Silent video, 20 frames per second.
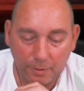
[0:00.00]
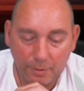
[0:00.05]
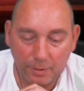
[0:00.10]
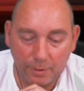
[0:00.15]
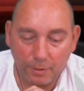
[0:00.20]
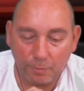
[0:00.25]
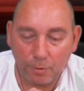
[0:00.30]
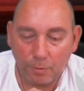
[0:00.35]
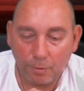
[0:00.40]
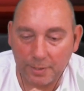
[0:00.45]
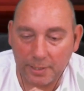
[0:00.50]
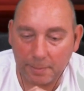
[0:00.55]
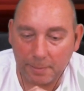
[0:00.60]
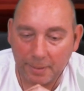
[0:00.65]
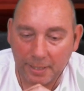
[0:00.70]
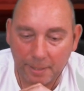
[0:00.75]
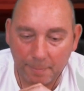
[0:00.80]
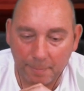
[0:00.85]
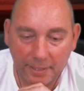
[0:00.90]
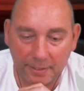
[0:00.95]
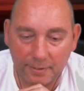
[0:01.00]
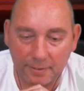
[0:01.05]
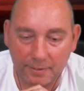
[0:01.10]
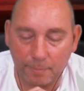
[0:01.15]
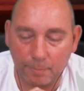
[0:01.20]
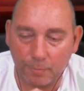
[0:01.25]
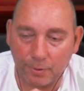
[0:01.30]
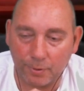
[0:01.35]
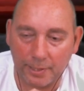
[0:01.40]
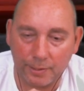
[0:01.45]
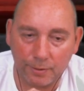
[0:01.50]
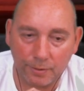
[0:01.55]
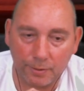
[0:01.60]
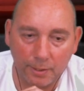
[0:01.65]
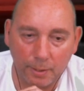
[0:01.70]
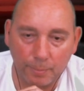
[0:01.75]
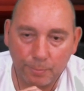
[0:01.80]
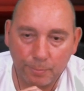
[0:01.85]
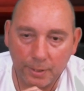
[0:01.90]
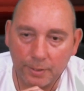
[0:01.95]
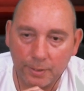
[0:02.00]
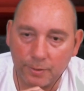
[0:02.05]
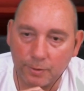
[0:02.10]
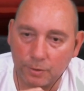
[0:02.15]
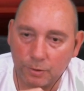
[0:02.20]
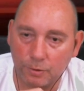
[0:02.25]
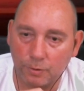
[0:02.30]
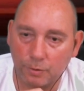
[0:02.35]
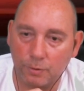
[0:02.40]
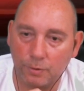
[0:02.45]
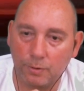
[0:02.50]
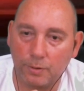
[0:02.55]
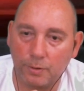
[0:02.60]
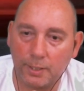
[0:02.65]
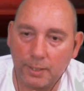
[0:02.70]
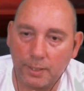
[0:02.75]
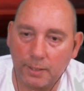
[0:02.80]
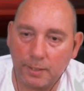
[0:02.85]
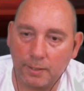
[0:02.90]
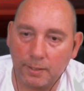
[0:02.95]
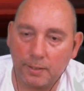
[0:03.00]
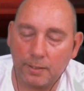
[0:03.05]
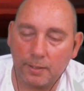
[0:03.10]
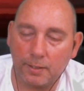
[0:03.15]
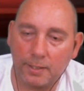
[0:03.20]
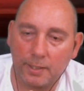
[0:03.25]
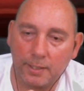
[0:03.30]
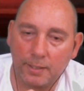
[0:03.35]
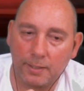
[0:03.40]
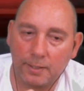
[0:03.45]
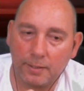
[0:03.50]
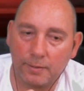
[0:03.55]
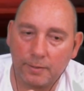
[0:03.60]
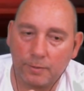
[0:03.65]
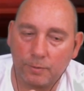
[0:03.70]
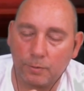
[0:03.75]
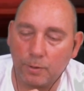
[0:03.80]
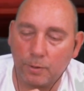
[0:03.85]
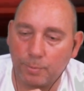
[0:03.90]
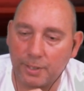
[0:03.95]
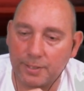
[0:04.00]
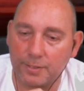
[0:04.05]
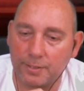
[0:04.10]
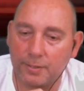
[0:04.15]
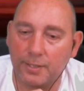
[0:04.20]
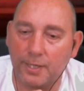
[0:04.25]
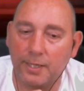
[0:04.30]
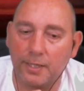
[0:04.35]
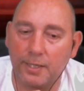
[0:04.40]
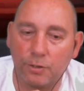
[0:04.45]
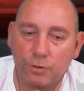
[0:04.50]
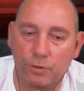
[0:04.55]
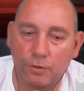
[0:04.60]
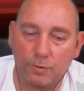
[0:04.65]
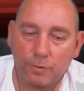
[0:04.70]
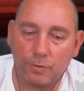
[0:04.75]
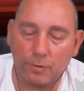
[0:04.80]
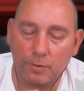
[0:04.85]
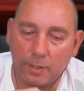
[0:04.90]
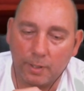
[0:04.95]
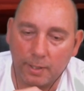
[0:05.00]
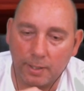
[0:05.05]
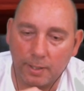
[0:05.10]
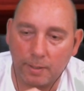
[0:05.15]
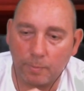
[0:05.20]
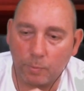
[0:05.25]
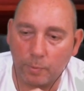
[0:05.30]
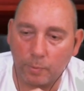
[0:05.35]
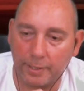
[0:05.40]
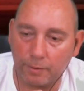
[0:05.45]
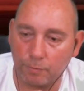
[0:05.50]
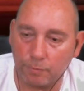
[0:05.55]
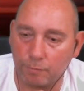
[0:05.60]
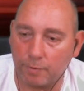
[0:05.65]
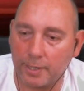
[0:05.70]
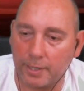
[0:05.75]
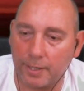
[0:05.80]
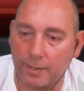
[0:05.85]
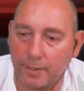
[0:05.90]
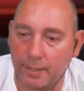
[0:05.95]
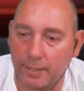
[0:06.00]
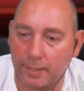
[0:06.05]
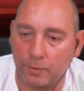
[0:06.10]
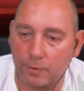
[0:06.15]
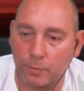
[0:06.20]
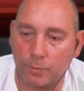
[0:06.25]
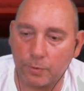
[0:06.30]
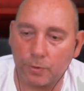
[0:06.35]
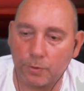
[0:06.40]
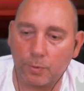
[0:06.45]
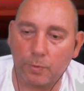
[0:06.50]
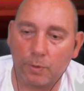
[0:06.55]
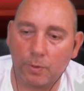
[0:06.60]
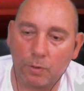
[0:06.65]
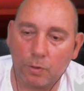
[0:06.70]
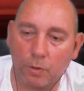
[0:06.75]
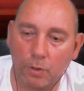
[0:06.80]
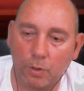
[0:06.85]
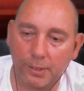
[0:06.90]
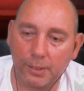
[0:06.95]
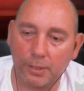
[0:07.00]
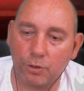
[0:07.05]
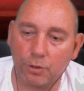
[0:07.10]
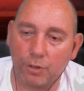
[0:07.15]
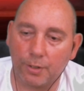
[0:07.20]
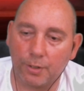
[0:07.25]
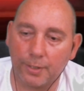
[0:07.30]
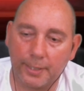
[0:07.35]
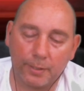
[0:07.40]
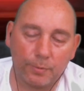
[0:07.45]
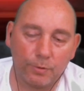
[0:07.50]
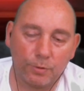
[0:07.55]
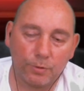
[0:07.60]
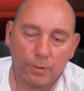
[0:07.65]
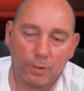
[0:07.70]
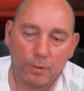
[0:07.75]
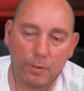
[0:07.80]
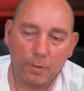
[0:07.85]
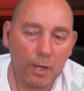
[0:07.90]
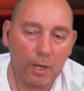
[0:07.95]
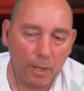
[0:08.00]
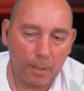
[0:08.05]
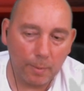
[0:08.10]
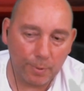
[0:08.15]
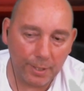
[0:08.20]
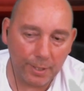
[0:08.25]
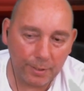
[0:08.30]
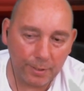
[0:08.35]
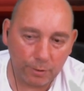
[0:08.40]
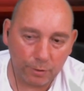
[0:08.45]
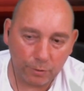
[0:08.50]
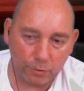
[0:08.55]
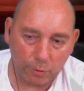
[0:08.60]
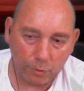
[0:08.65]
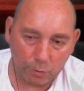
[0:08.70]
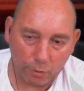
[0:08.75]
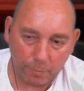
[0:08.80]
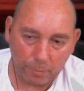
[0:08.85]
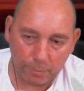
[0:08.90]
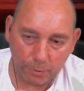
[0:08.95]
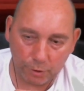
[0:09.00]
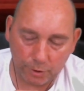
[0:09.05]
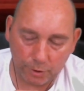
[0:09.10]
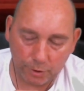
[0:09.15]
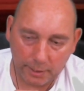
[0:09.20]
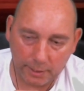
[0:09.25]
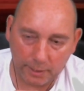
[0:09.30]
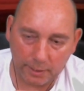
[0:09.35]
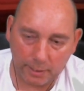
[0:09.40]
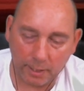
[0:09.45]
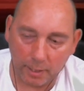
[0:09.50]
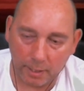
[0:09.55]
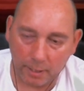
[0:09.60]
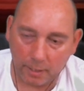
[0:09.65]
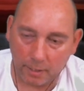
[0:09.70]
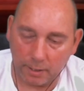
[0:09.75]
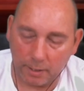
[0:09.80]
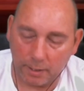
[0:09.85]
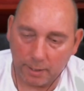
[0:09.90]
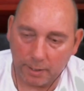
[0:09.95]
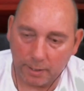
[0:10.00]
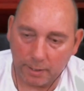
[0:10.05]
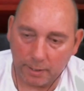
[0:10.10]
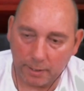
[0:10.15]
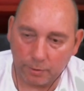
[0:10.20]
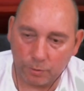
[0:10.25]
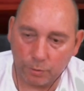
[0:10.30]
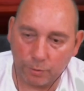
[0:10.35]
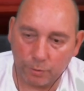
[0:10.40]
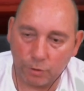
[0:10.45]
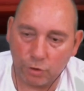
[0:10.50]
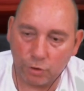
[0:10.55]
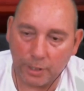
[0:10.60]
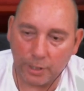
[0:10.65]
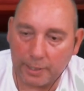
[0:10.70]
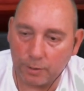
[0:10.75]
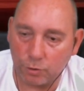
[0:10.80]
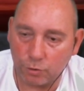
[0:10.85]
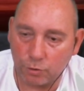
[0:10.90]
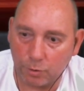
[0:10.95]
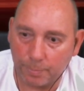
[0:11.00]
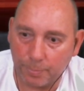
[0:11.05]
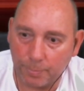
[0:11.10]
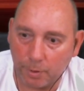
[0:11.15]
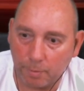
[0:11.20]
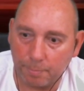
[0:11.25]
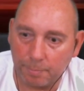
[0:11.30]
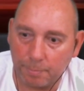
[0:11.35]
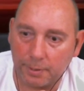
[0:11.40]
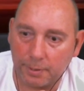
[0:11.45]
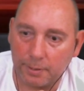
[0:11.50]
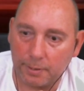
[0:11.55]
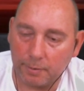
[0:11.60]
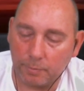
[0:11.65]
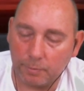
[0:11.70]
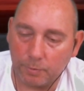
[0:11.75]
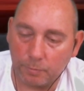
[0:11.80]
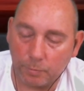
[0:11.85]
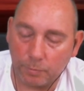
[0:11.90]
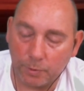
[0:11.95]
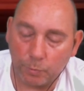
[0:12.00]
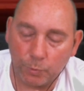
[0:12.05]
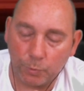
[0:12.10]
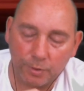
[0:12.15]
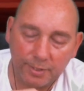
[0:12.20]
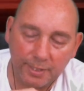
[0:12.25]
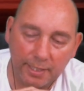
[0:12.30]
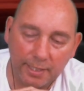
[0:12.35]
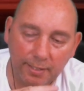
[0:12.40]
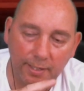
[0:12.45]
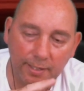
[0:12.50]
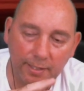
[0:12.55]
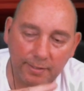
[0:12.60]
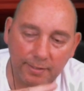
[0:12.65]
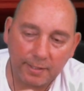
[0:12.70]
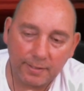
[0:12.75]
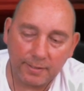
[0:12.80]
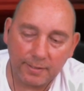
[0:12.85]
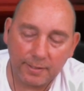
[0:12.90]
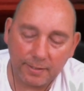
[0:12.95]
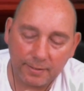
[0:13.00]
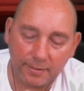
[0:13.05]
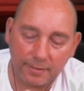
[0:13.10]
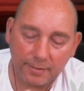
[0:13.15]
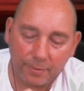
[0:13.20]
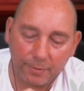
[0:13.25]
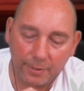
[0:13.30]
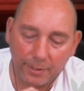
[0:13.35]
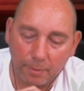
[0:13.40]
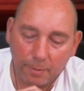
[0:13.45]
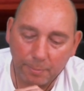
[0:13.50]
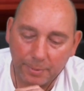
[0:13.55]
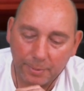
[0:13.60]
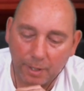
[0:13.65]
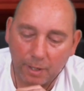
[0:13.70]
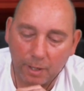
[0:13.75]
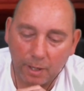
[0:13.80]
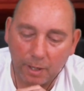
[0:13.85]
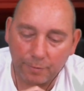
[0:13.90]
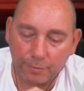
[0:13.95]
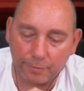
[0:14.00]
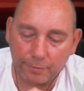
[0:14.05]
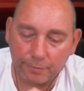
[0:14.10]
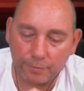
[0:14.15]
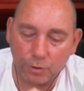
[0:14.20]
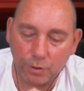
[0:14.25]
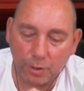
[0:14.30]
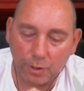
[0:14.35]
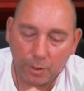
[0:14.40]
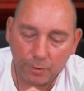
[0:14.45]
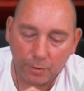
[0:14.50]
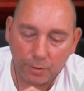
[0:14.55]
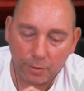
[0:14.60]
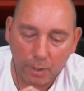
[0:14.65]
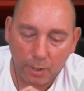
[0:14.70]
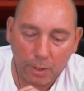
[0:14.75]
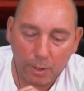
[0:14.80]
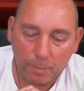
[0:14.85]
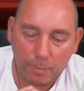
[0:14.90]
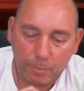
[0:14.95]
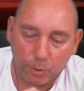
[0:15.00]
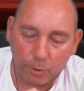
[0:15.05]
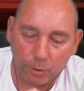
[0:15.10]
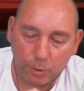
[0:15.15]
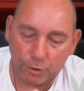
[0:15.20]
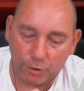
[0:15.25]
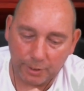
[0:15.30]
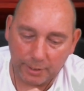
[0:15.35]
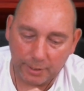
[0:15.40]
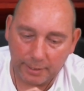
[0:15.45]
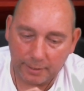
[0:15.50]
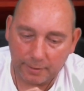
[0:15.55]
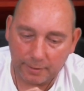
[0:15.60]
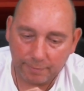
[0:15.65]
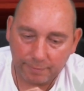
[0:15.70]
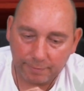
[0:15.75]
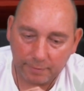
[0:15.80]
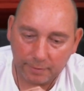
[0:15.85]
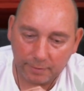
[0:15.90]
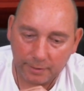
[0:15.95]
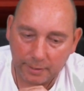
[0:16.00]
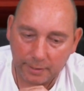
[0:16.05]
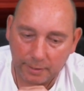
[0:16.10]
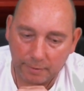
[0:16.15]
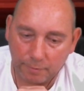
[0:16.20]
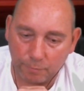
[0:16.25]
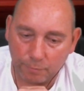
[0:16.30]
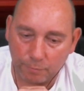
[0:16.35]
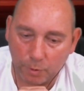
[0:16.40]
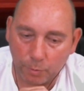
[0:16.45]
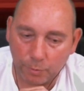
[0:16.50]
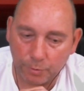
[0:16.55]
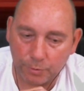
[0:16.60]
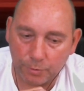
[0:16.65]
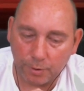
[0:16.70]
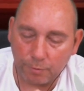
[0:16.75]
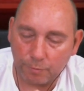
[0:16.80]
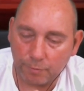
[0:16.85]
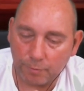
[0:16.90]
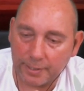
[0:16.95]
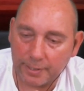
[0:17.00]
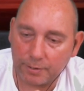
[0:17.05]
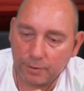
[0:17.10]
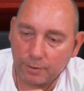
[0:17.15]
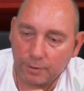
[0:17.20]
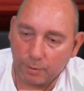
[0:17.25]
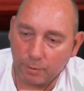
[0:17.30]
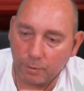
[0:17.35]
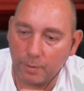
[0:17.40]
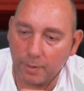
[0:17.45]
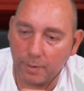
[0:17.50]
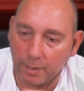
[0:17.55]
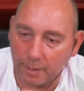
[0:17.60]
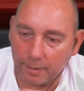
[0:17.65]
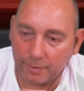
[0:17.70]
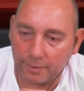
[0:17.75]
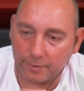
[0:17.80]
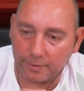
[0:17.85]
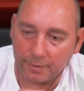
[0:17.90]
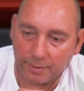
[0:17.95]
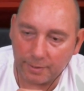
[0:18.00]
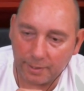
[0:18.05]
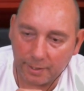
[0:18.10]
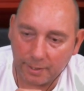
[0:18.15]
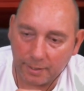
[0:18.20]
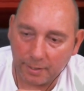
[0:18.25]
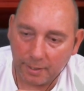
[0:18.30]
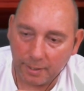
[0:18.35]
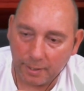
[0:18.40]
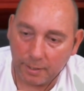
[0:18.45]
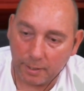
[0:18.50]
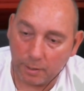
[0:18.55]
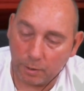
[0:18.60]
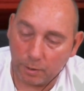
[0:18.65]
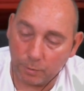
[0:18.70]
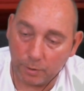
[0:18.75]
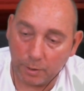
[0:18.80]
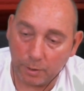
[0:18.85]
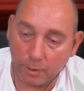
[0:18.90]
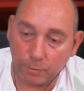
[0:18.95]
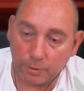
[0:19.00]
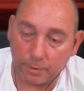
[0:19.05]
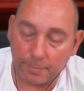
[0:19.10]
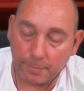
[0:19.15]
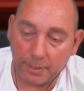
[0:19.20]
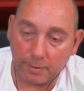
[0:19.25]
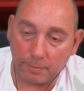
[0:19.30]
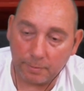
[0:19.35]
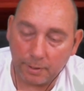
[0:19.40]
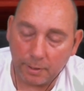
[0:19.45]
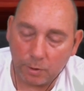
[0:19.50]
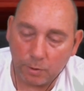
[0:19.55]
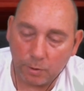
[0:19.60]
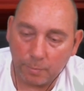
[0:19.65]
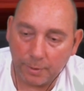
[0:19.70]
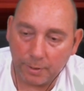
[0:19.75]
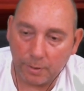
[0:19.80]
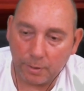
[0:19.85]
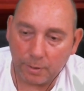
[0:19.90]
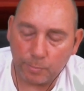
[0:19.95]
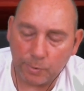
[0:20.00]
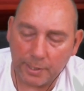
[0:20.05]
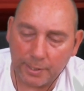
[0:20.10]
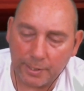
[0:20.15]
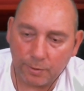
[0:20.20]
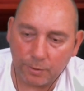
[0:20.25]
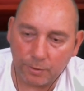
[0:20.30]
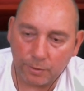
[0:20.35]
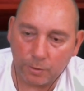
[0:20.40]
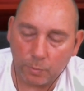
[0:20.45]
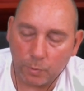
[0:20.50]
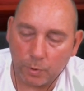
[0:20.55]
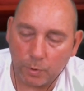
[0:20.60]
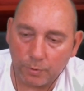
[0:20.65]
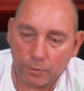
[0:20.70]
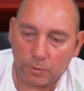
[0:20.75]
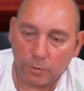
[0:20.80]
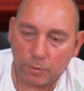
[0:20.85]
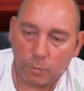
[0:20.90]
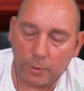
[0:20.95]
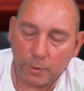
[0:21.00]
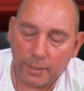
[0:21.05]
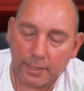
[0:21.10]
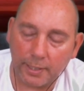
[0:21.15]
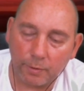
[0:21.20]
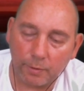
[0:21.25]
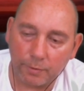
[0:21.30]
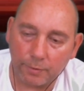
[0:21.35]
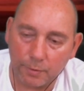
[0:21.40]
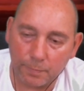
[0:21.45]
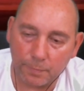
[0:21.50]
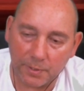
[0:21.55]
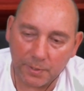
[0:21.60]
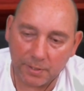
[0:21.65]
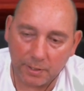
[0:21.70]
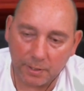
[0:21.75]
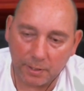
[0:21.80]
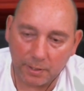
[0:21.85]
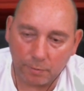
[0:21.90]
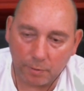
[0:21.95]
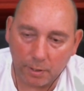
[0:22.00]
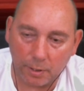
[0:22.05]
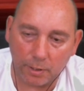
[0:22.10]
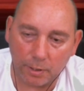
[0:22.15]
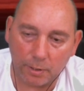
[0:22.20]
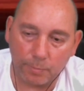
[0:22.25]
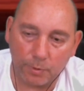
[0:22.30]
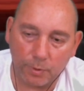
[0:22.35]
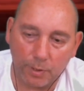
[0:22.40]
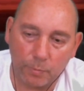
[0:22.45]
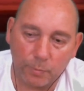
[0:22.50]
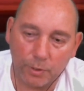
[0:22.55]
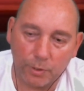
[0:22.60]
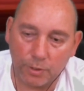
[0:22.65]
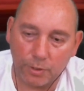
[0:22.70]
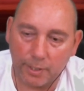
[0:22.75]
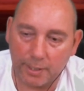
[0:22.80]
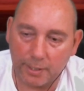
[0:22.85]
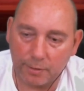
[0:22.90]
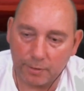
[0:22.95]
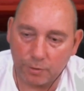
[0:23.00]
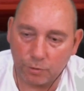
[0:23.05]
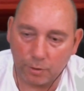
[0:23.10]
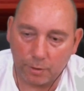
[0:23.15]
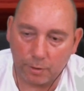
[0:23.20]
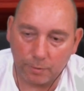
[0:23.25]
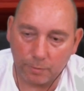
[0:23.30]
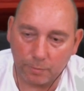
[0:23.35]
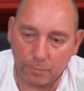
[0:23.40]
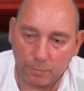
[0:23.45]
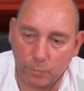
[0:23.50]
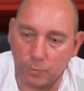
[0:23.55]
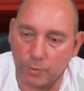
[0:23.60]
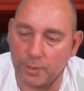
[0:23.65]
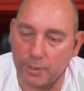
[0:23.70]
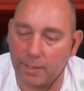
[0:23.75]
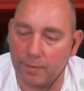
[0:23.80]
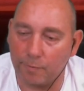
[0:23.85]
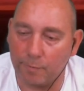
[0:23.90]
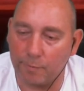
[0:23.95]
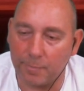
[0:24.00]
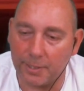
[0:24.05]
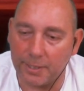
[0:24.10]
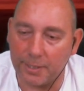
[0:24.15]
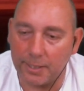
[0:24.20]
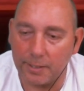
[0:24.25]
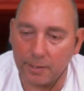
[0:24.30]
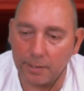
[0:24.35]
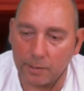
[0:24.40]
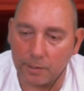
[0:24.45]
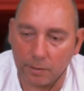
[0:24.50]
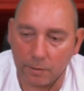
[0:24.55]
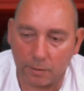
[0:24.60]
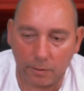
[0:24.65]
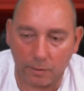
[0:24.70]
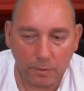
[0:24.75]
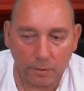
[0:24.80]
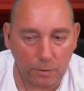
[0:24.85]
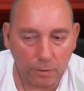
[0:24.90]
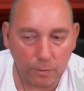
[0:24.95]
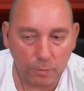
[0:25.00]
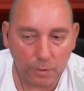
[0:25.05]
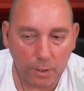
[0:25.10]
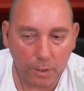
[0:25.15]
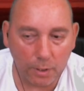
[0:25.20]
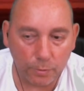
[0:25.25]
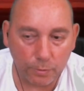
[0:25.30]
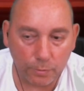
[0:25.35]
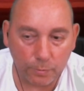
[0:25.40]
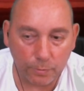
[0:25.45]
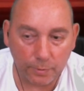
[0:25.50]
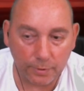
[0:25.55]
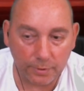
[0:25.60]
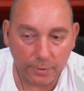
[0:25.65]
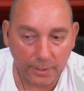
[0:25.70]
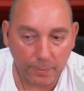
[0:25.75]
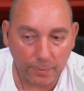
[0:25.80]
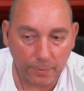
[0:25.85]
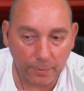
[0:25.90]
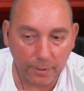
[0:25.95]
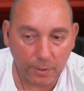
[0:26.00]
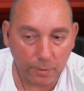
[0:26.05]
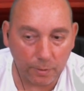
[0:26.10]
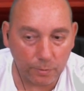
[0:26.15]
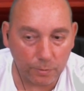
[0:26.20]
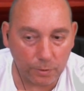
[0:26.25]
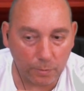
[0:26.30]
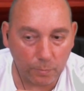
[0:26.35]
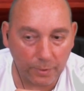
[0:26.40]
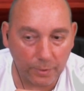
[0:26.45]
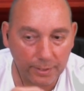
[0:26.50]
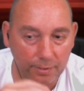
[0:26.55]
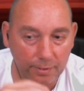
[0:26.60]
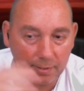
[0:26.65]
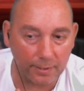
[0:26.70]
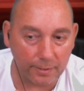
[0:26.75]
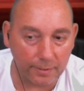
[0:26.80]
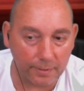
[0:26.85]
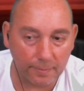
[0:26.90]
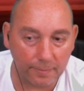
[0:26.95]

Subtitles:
You're already bypassing Brenda now. Brenda's done the presentation when Right the Hand was the one calling John out. So Brenda stood up. She took the challenge up wouldn't say necessarily on behalf of John, but she definitely rode to the rescue. And who knows? I mean, it could be that Brenda's the one to win out on this particular argument, in which case John wouldn't even be needed. Who knows? We'll see where it goes on Wednesday.